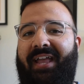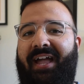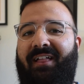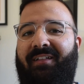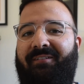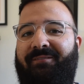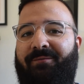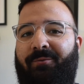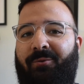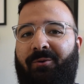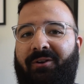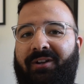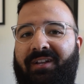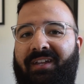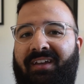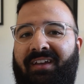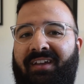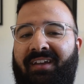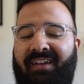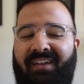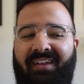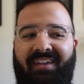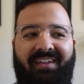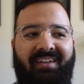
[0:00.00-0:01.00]

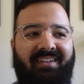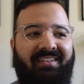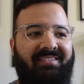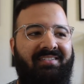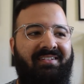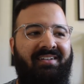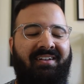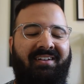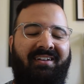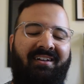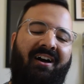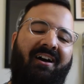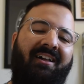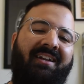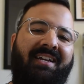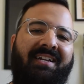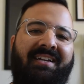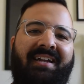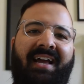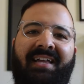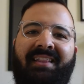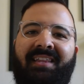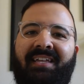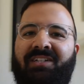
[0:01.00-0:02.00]
California, and Connie
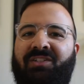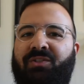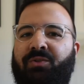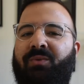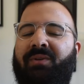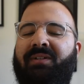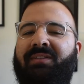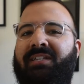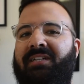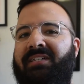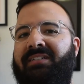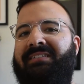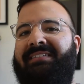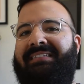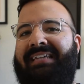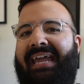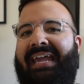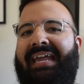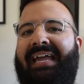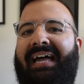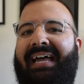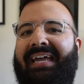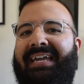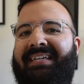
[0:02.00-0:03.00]
and I like doing little
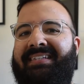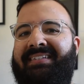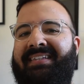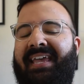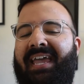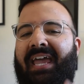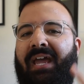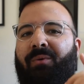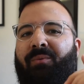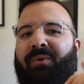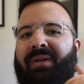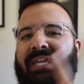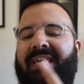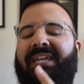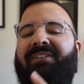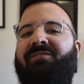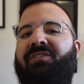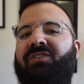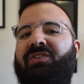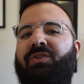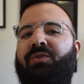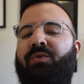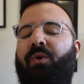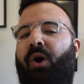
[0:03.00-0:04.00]
day hikes, and we
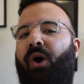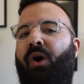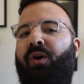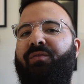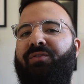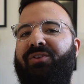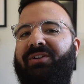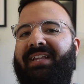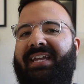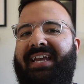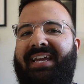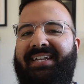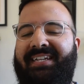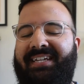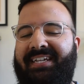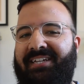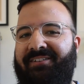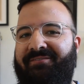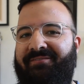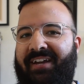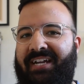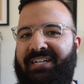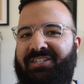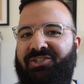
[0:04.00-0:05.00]
even do overlanding
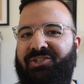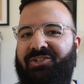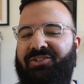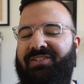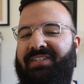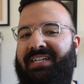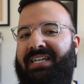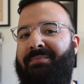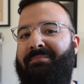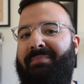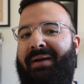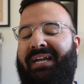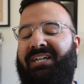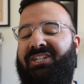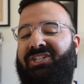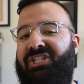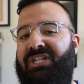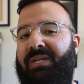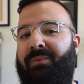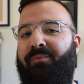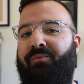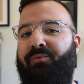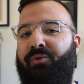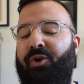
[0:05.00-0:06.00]
adventures in my
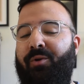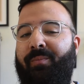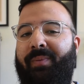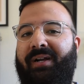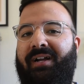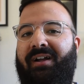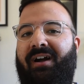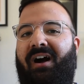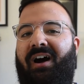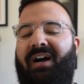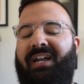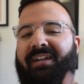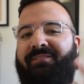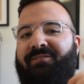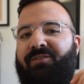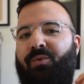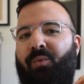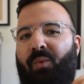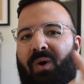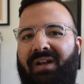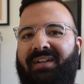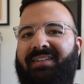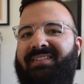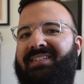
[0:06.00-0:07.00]
Jeep Rubicon. If
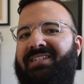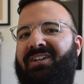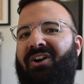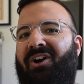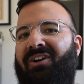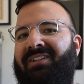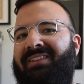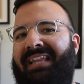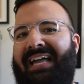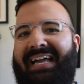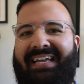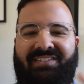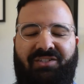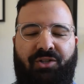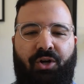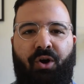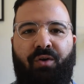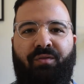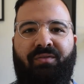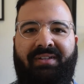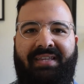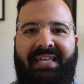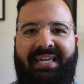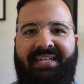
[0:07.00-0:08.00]
you wanna see our last
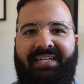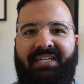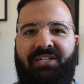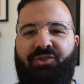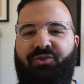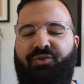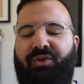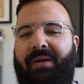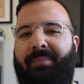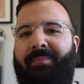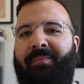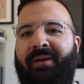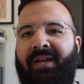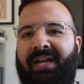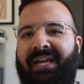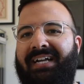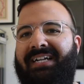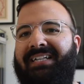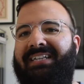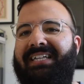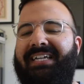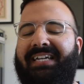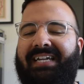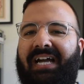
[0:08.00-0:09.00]
overlanding trip,
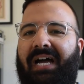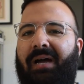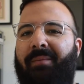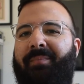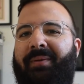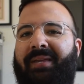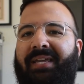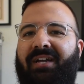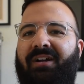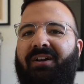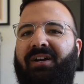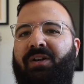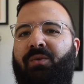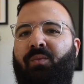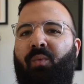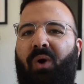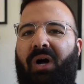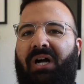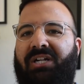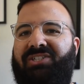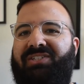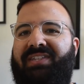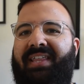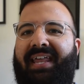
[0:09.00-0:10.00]
click up here and
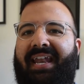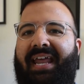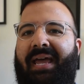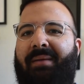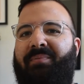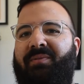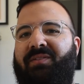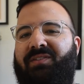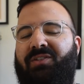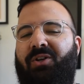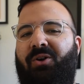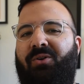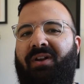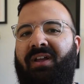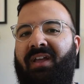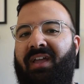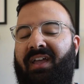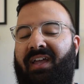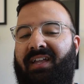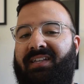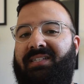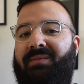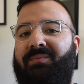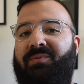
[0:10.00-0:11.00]
watch that episode
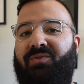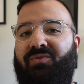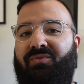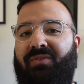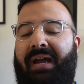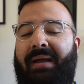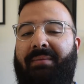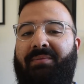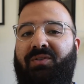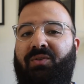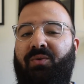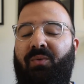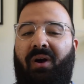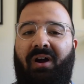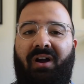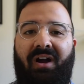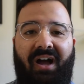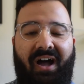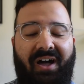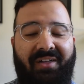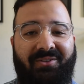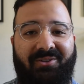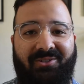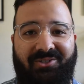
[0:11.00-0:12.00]
and subscribe to
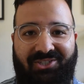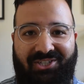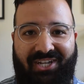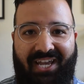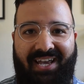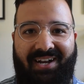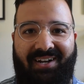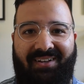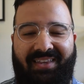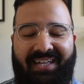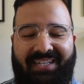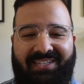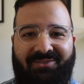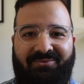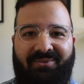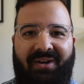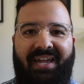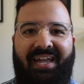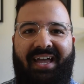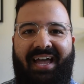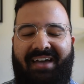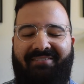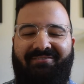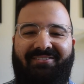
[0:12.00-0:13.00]
our other channel. That's
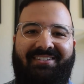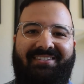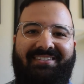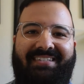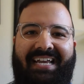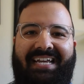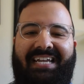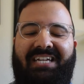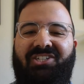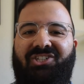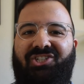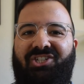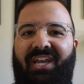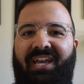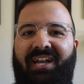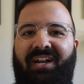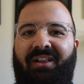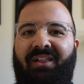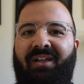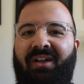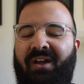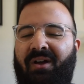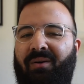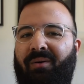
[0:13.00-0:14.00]
right, I have a second
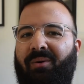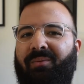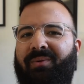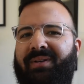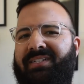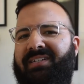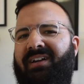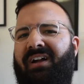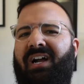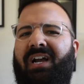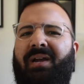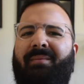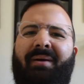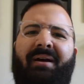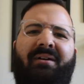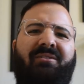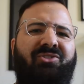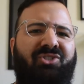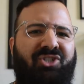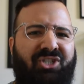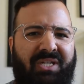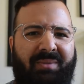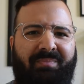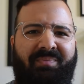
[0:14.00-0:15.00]
channel where we talk
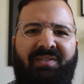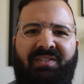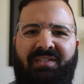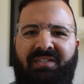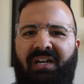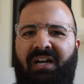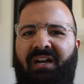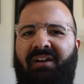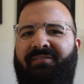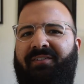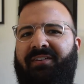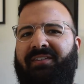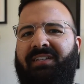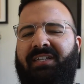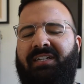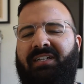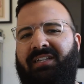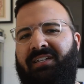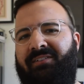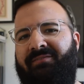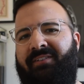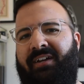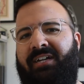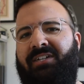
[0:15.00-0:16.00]
about Jeep stuff and
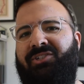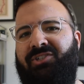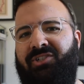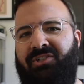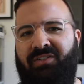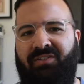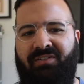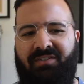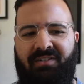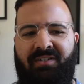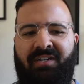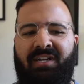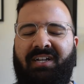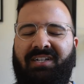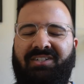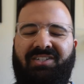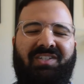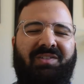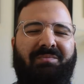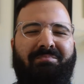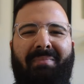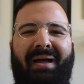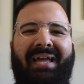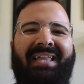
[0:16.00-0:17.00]
little adventures and
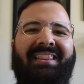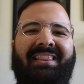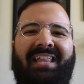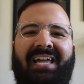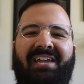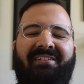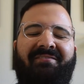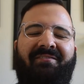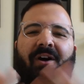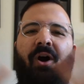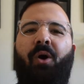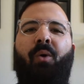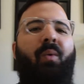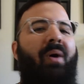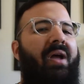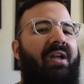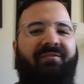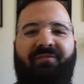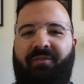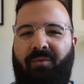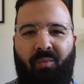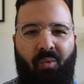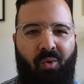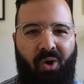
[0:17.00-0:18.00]
just my life
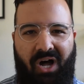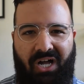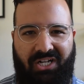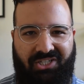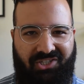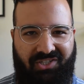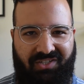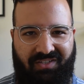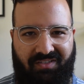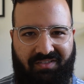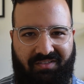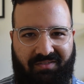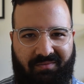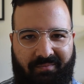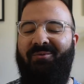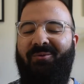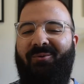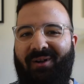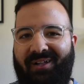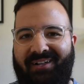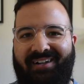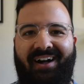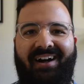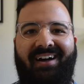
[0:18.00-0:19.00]
away from watches.
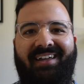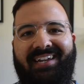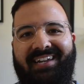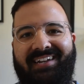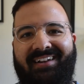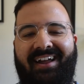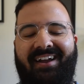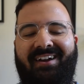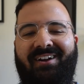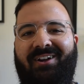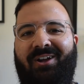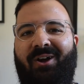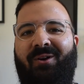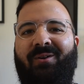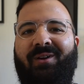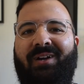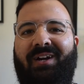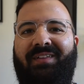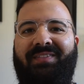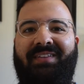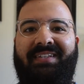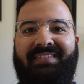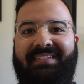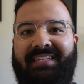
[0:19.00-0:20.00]
But while Connie and I are
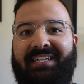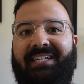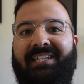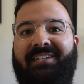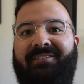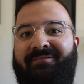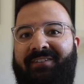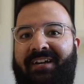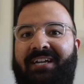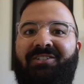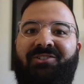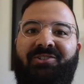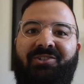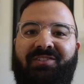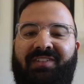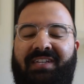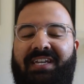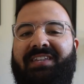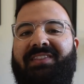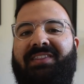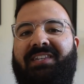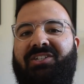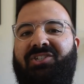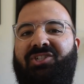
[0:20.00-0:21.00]
going on these little adventures
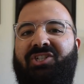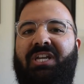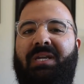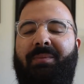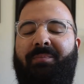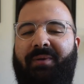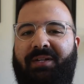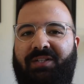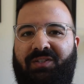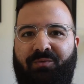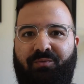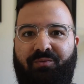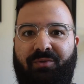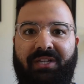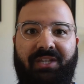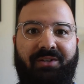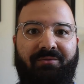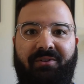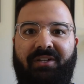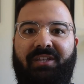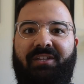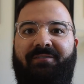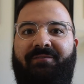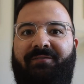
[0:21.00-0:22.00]
in the Jeep, it's
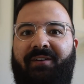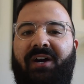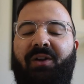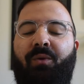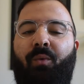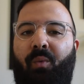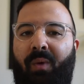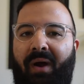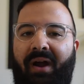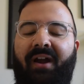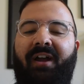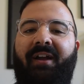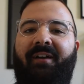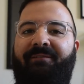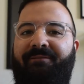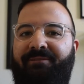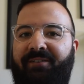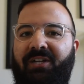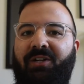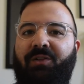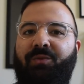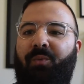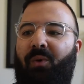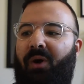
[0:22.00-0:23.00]
really, really fun wearing a
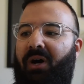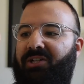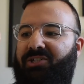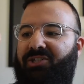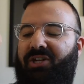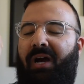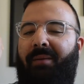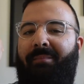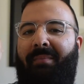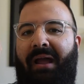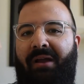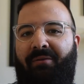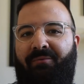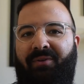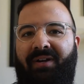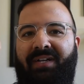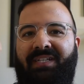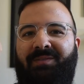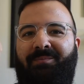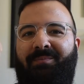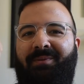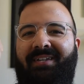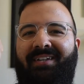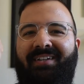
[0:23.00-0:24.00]
field watch on my
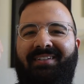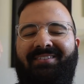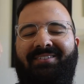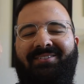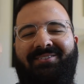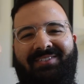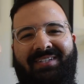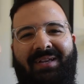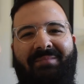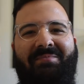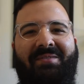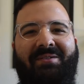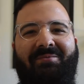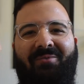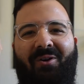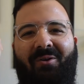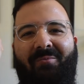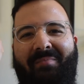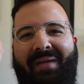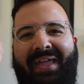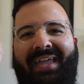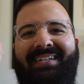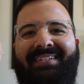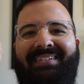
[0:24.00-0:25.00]
wrist because there's something
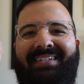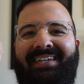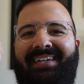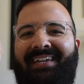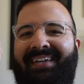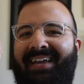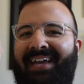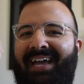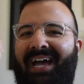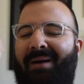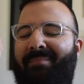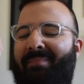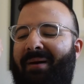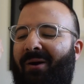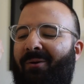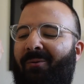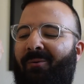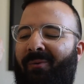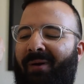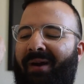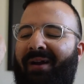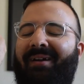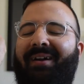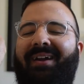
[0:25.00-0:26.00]
romantic about
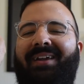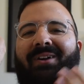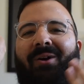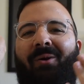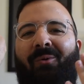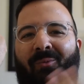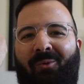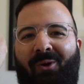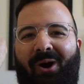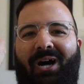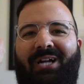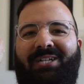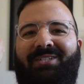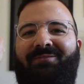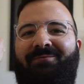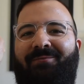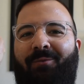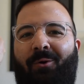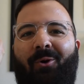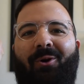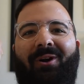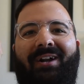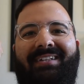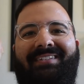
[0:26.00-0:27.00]
wearing a watch
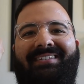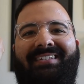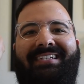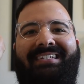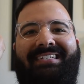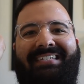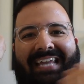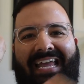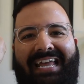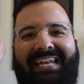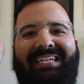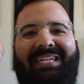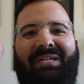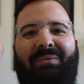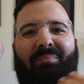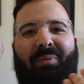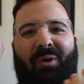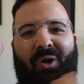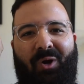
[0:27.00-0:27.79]
for its intended